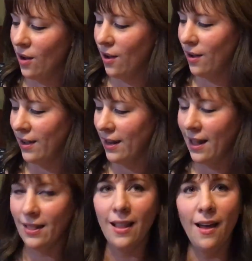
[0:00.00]
dog. And
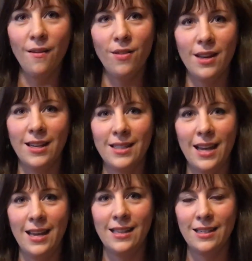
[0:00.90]
I love that it
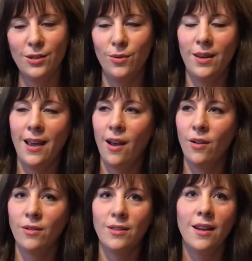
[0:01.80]
takes into
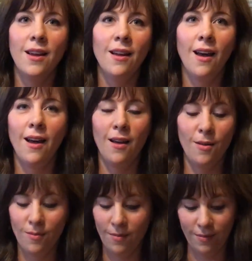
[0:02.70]
account
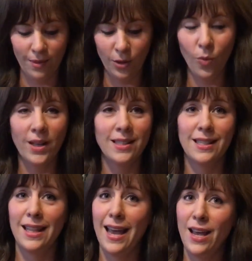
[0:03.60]
little ones'
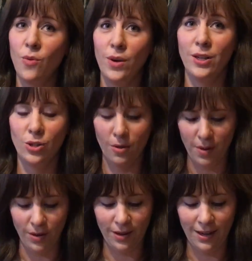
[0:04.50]
language
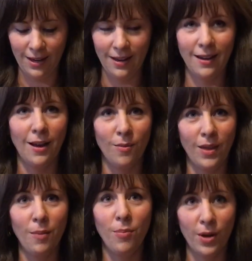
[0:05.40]
ability.
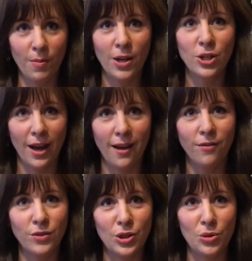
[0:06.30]
They pretty much
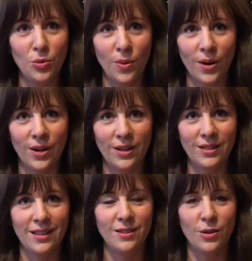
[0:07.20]
have 2
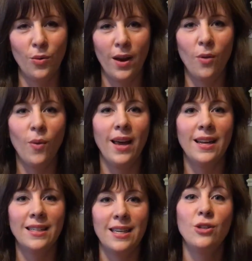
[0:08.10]
words, and it's a great way
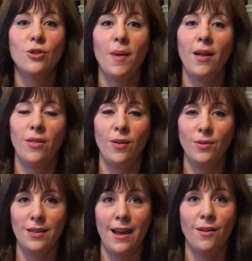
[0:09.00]
to teach about
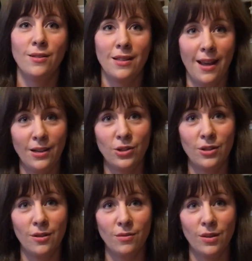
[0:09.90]
those nouns and
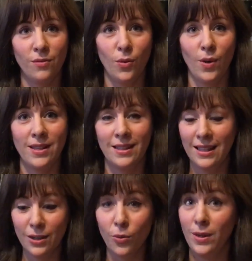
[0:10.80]
adjectives for
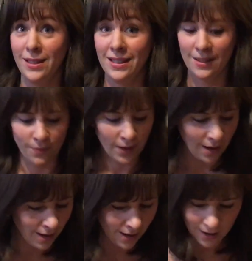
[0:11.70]
little ones.
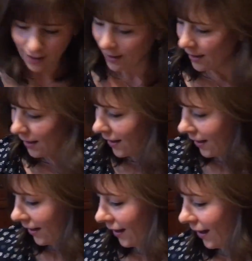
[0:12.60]

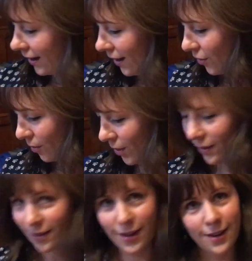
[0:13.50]
Another
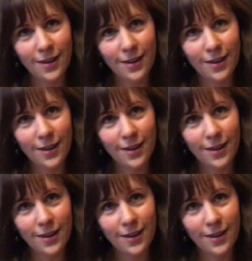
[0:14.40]
book